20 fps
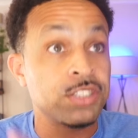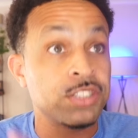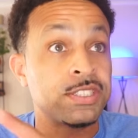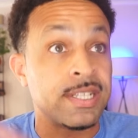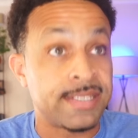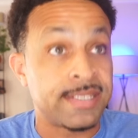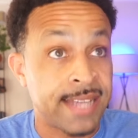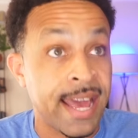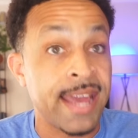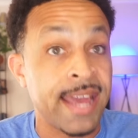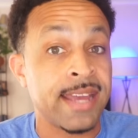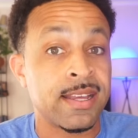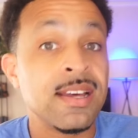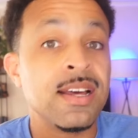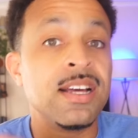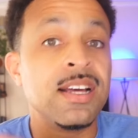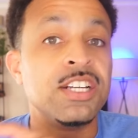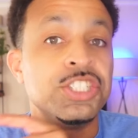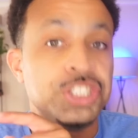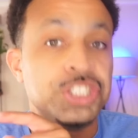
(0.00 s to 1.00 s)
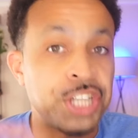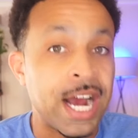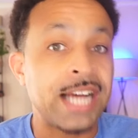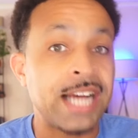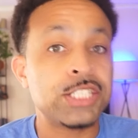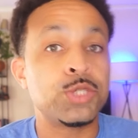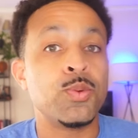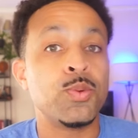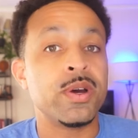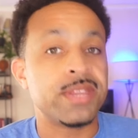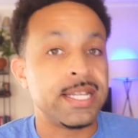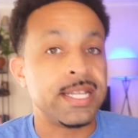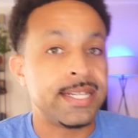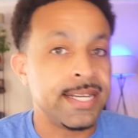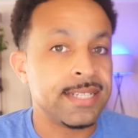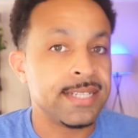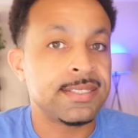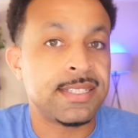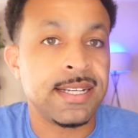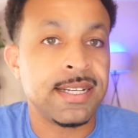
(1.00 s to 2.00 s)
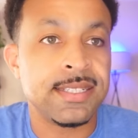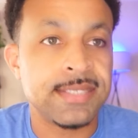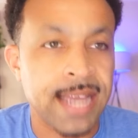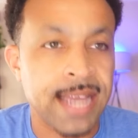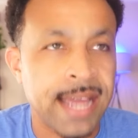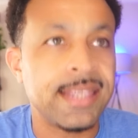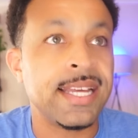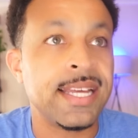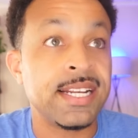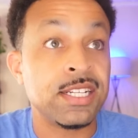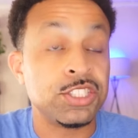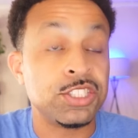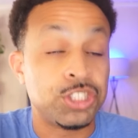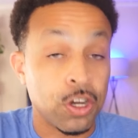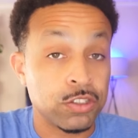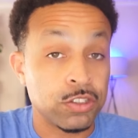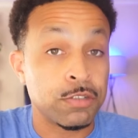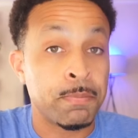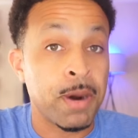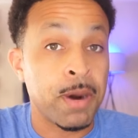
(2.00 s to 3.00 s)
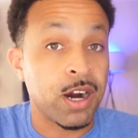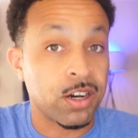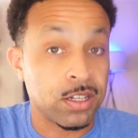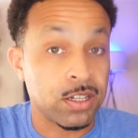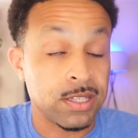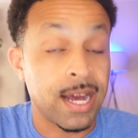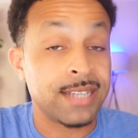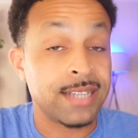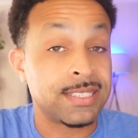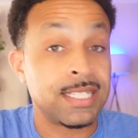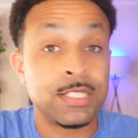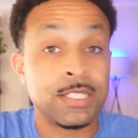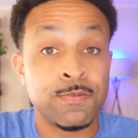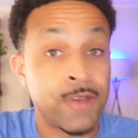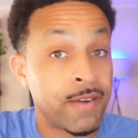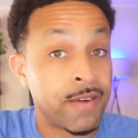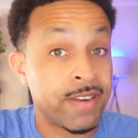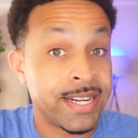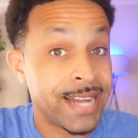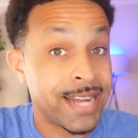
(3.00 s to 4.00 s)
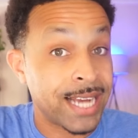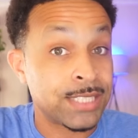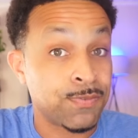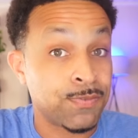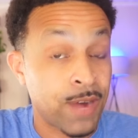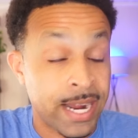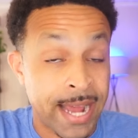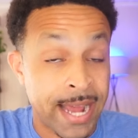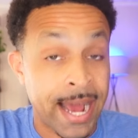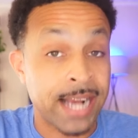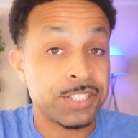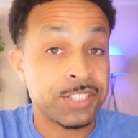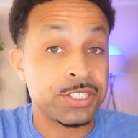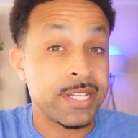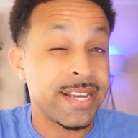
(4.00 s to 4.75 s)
to take Joshua the distance. And then Joseph Parker lost in his very next fight, actually,